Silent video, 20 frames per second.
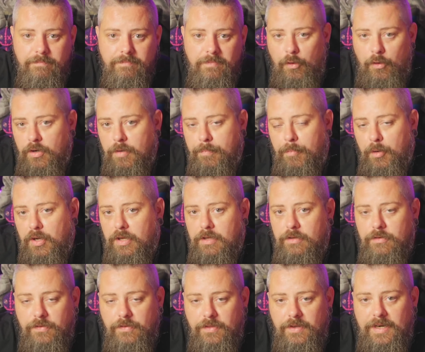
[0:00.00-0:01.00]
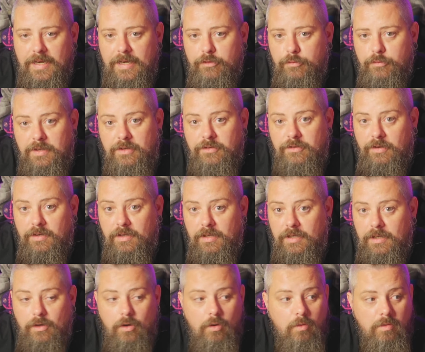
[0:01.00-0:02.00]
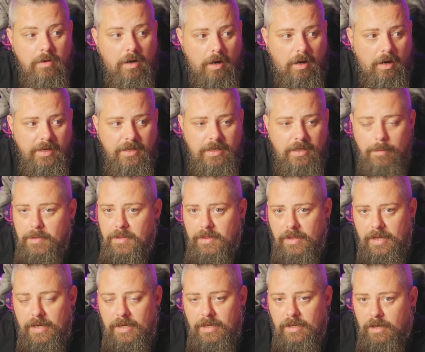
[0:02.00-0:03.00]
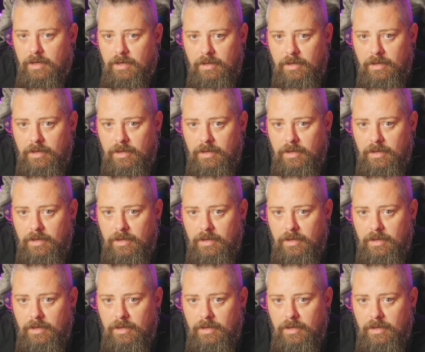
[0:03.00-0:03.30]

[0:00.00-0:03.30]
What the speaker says: And all your bookings for the next week suddenly go, I ain't coming there.